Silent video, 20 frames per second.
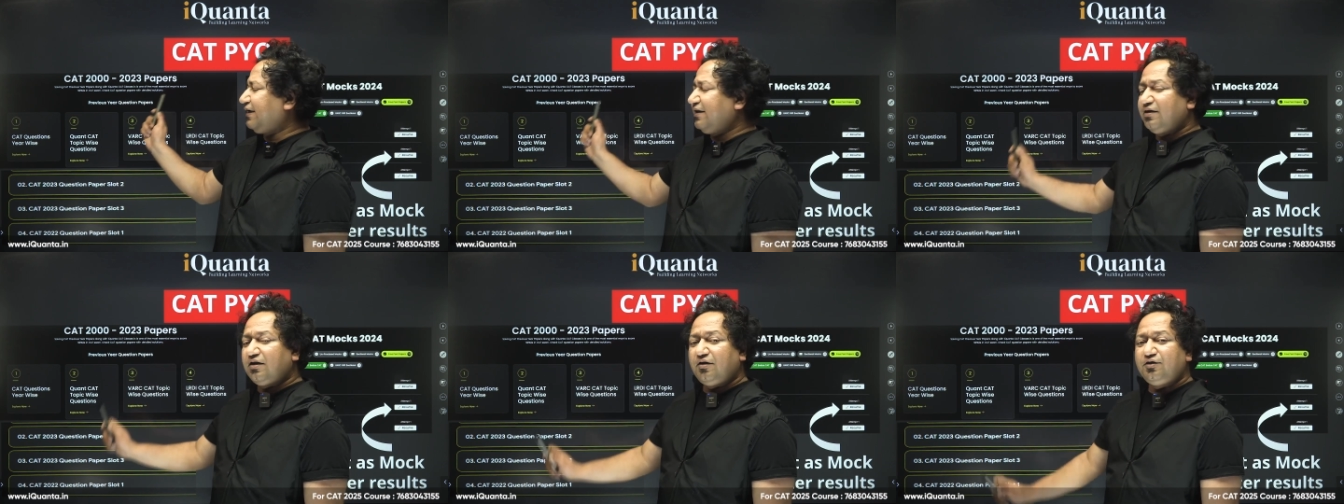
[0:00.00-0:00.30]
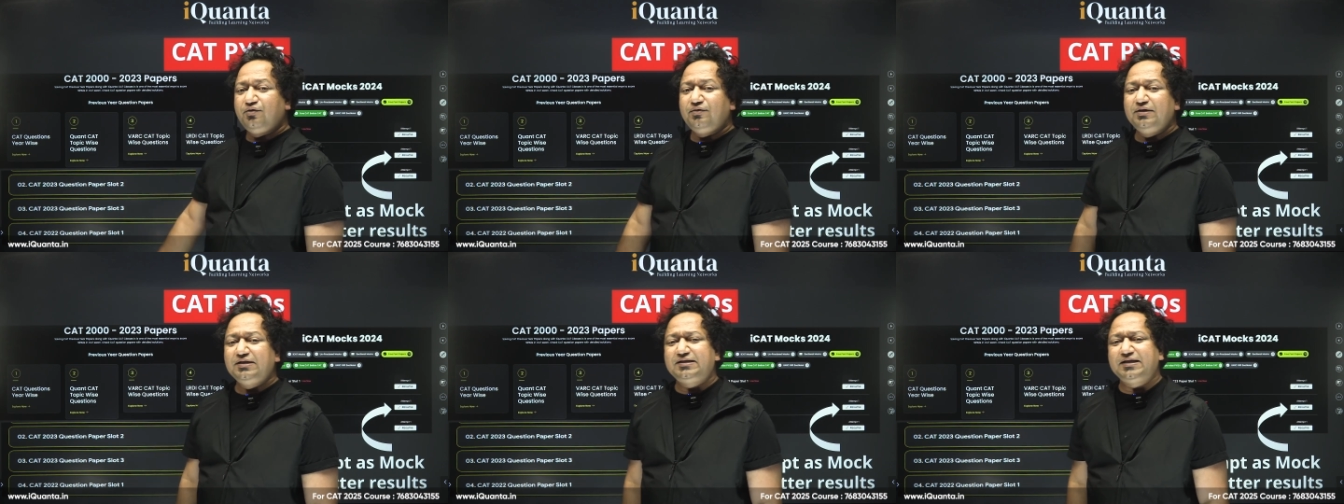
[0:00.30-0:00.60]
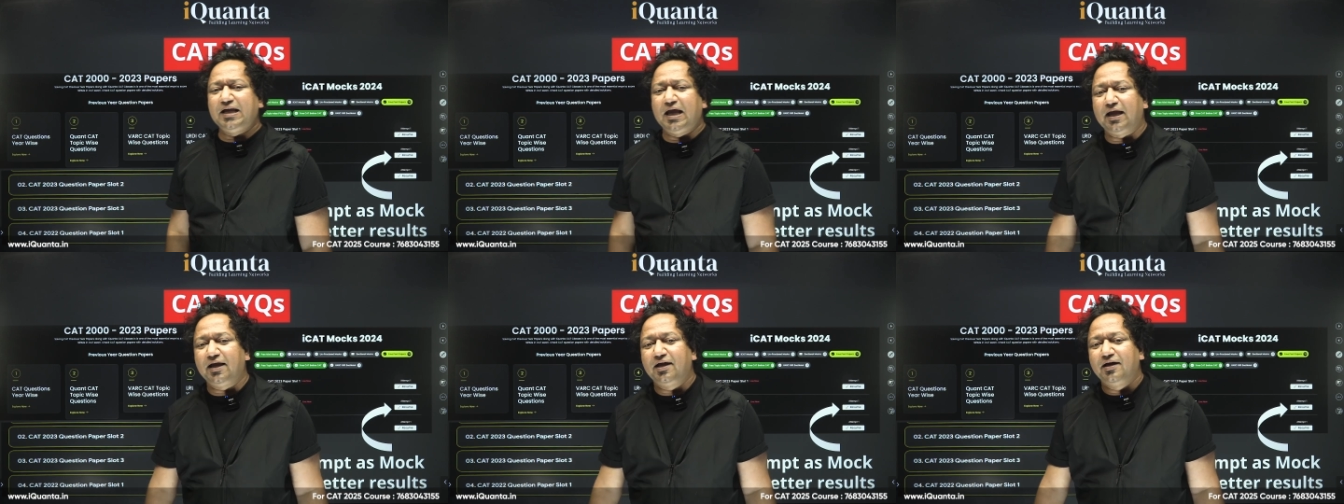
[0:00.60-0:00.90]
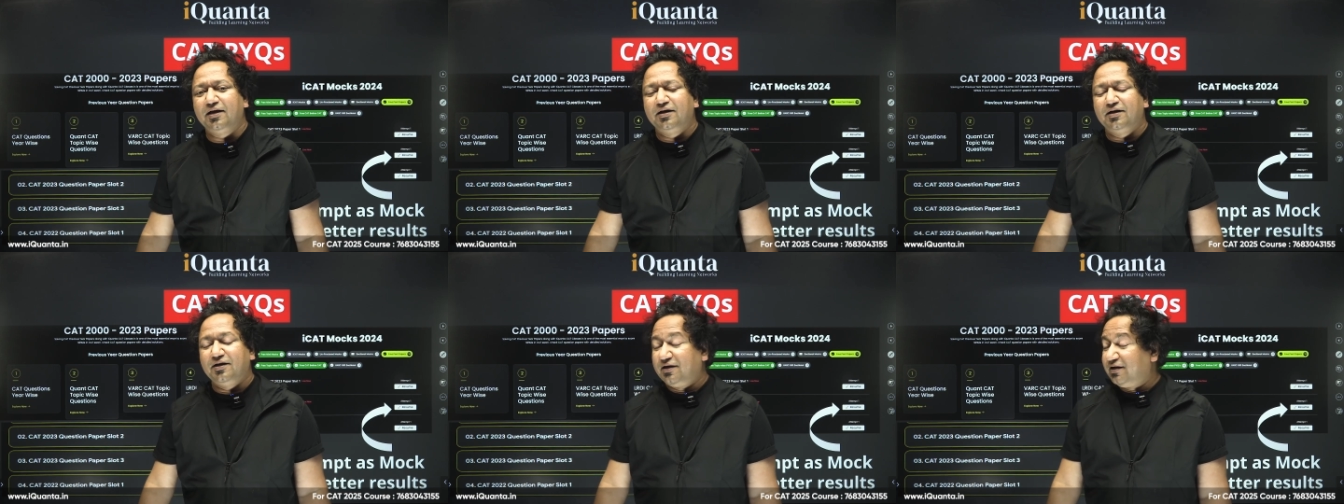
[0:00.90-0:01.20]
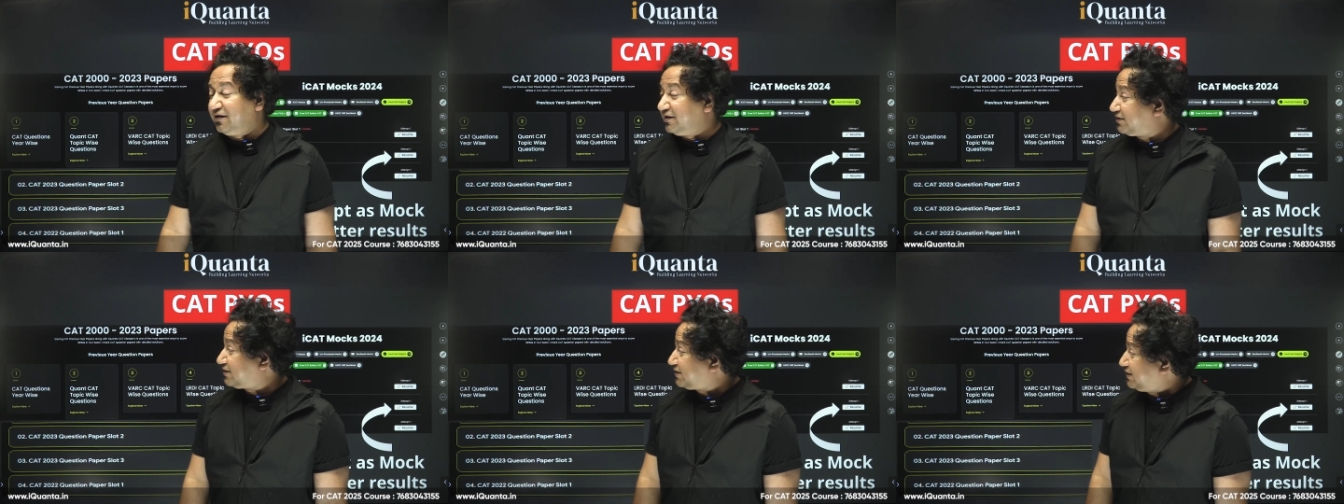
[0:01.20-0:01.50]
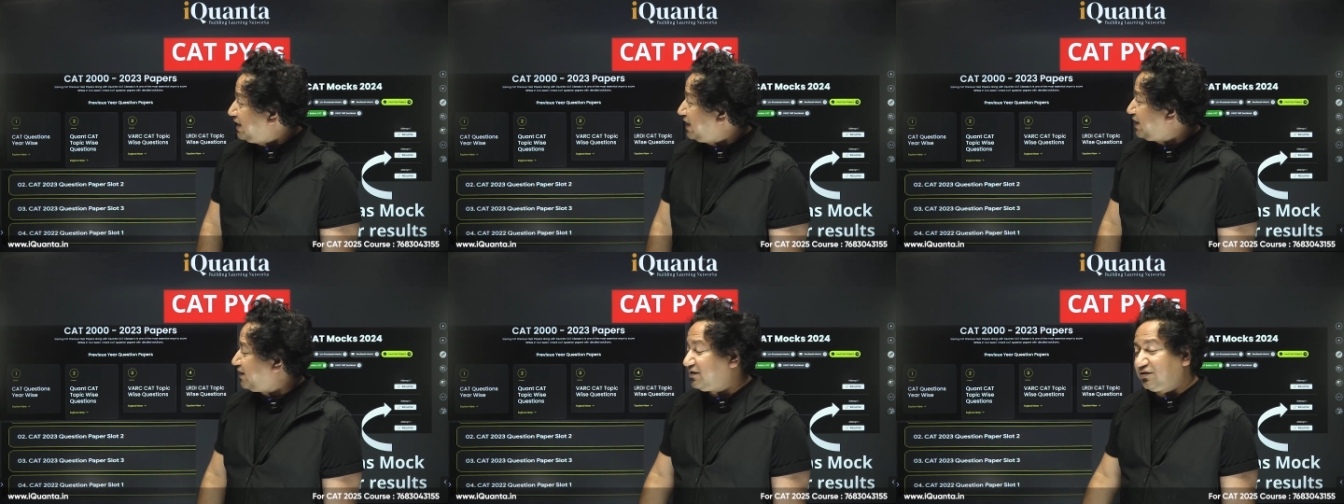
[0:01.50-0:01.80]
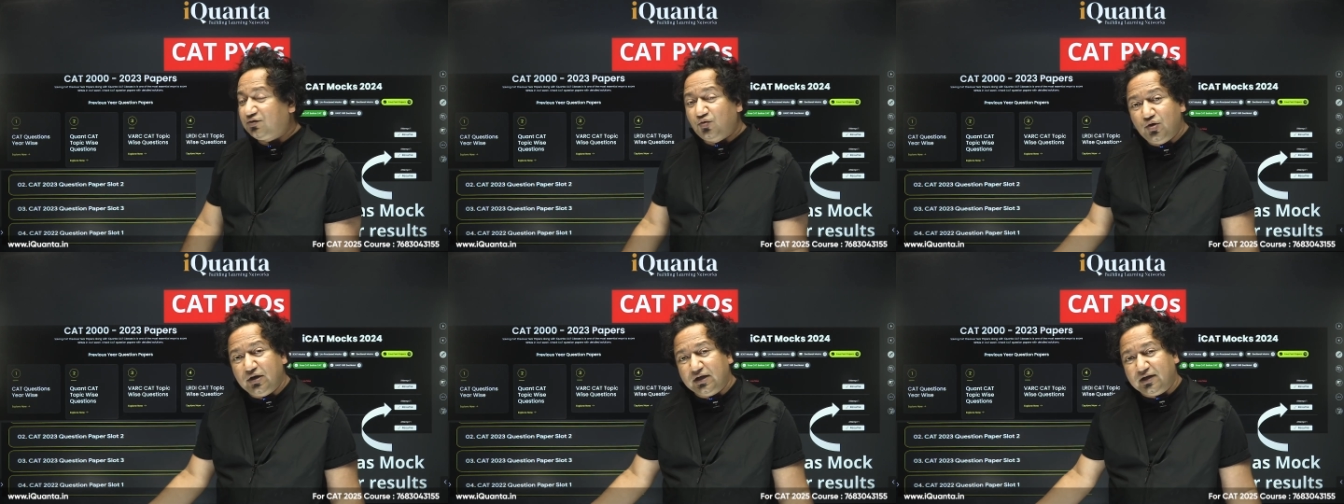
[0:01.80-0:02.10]
Now you will say, it's there in
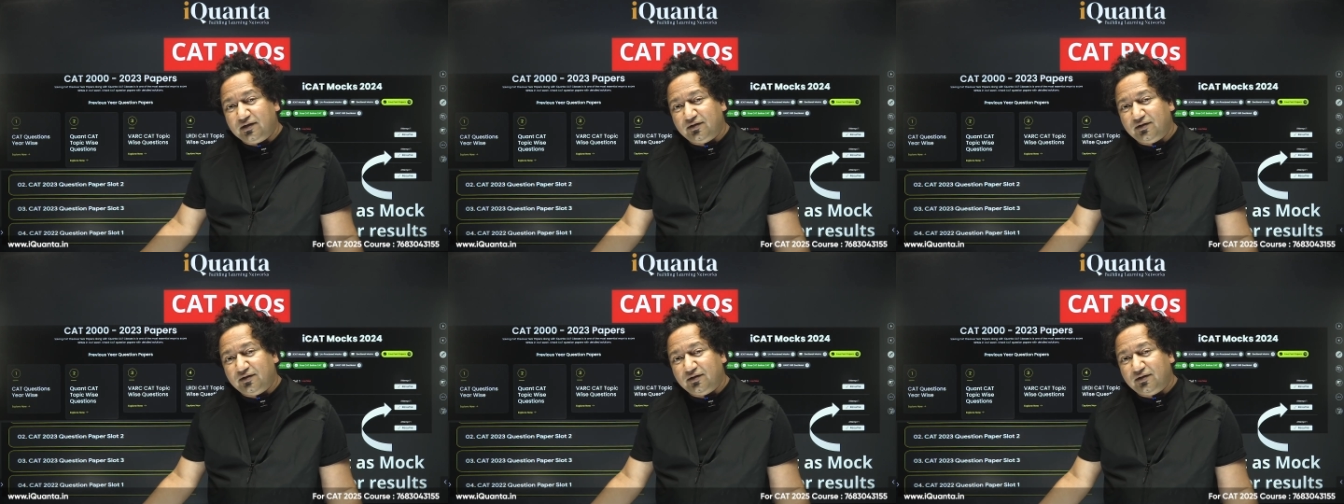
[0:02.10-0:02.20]
Google.